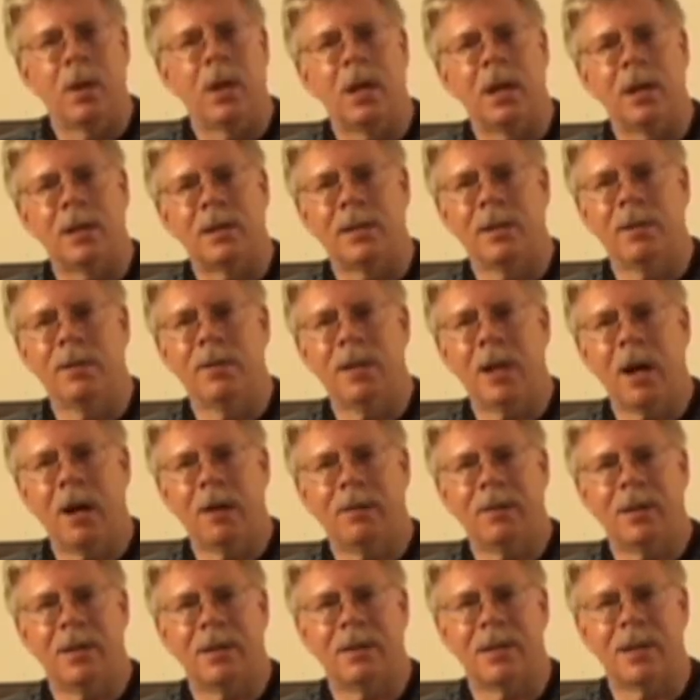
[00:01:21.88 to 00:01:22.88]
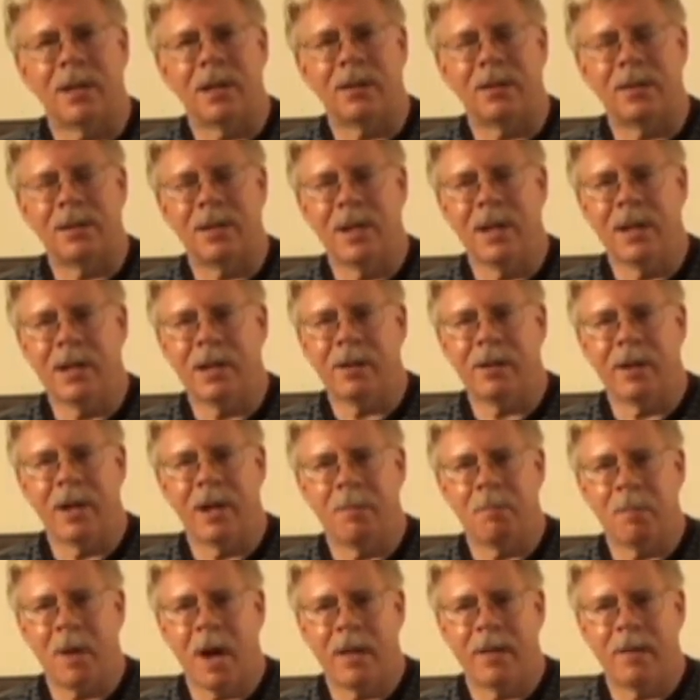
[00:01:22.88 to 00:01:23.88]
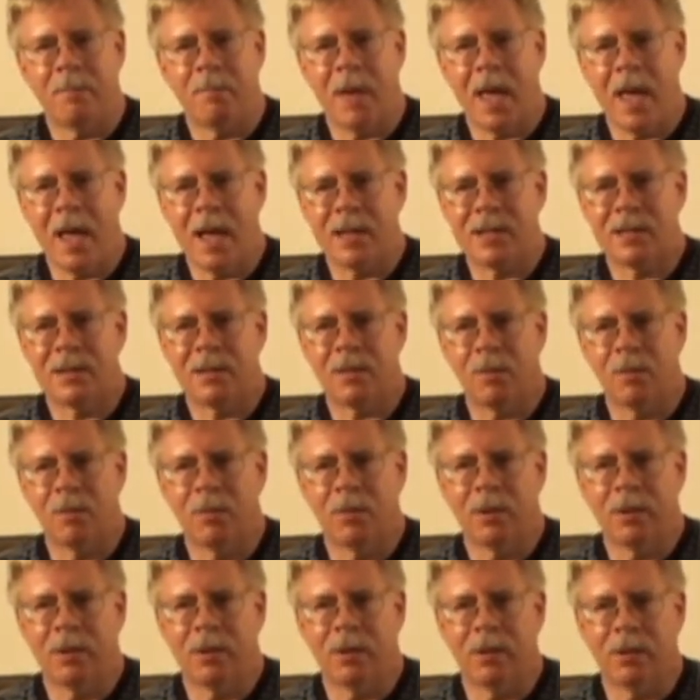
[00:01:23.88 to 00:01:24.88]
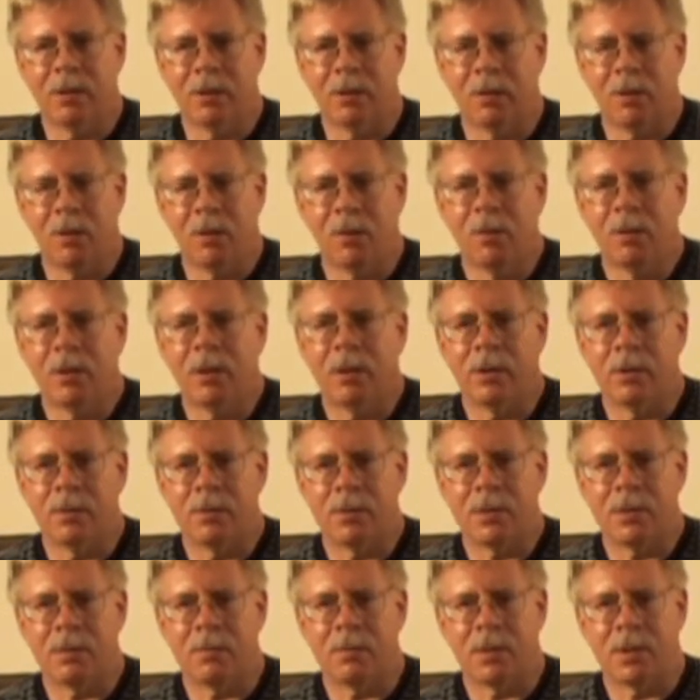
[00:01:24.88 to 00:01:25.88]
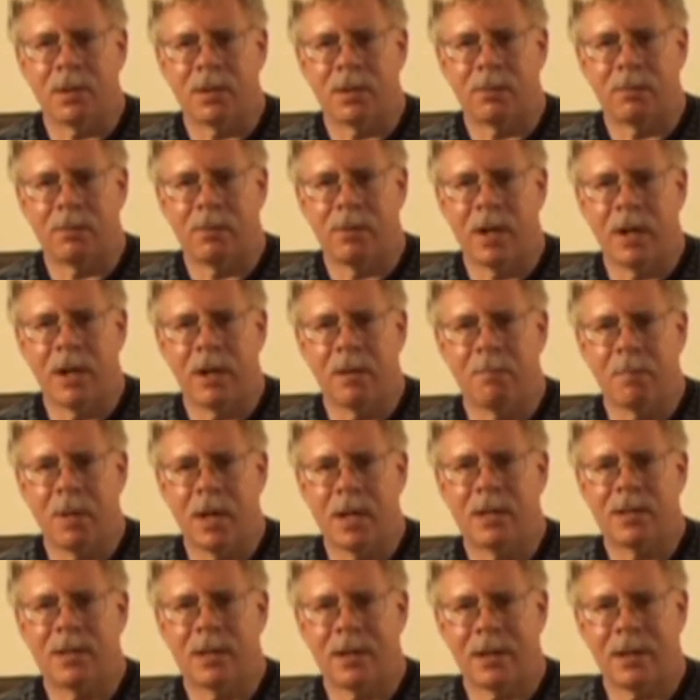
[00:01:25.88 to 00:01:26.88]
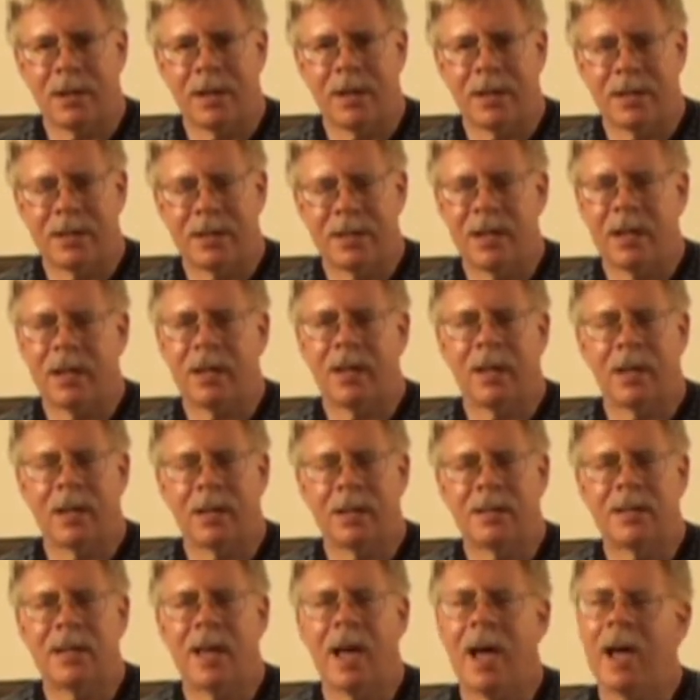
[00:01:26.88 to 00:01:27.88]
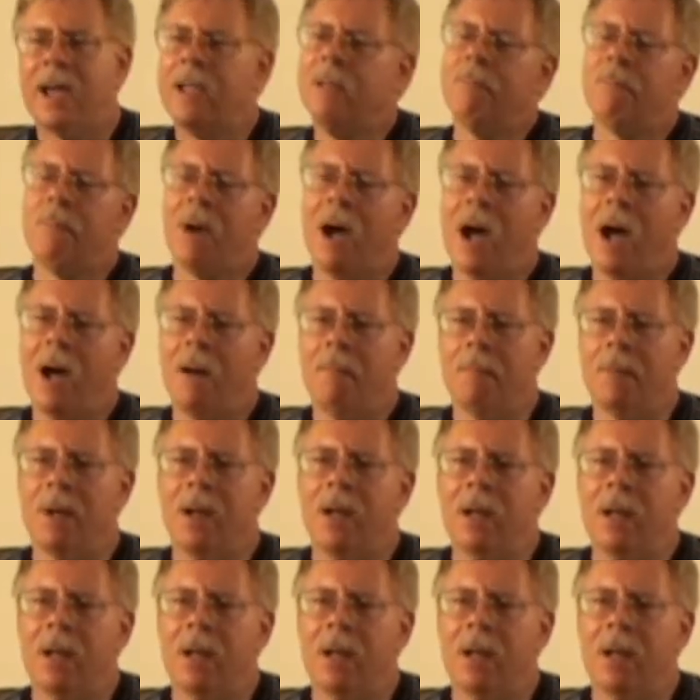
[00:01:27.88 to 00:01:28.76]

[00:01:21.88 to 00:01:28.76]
it turned out that the tinkering by the past owner or owners was created basically a ticking time bomb.